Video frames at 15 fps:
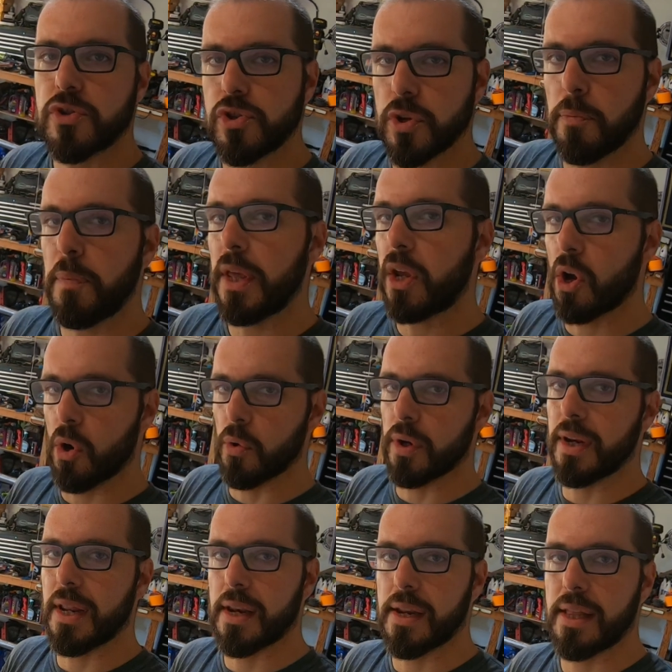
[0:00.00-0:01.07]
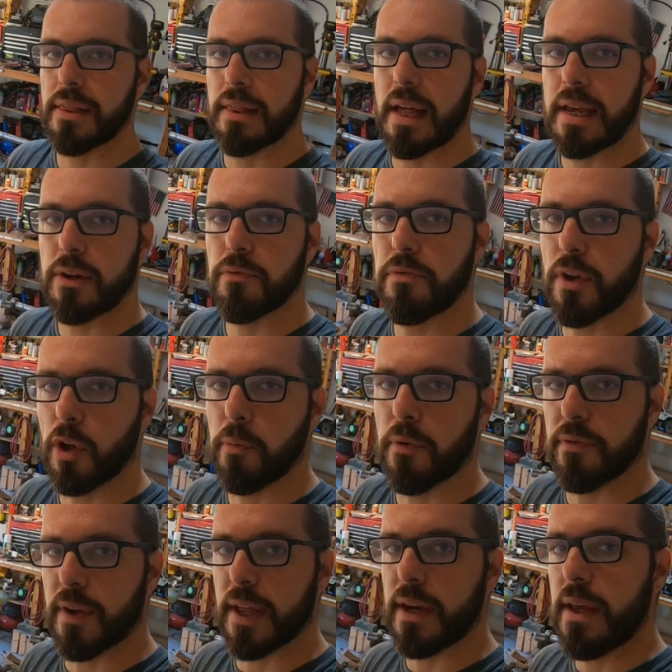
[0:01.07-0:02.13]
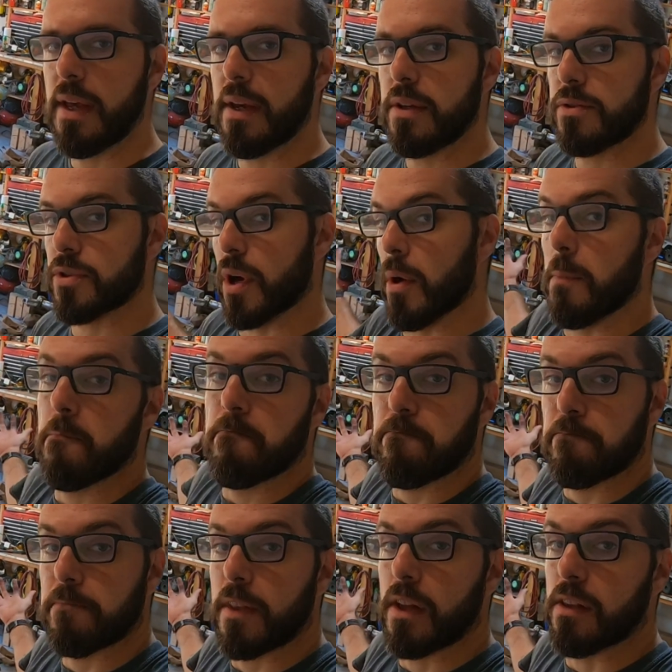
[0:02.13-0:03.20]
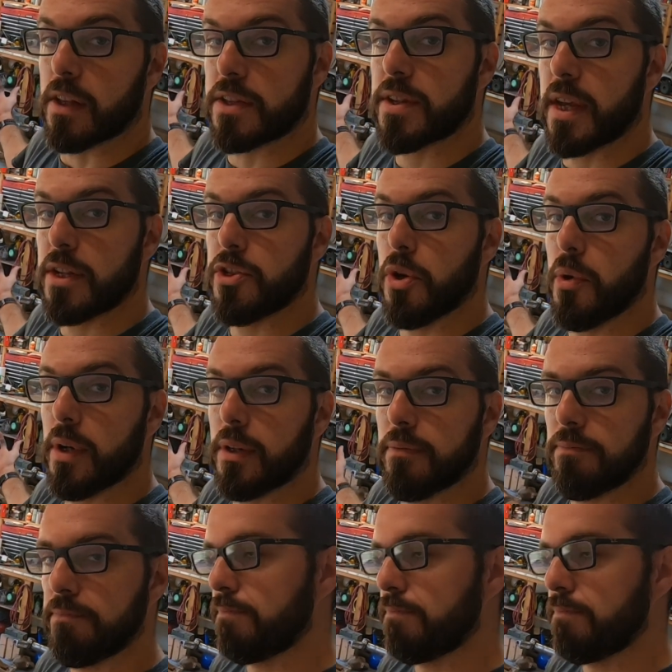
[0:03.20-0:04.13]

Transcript: should be coated in a light film of it. So let's get to it.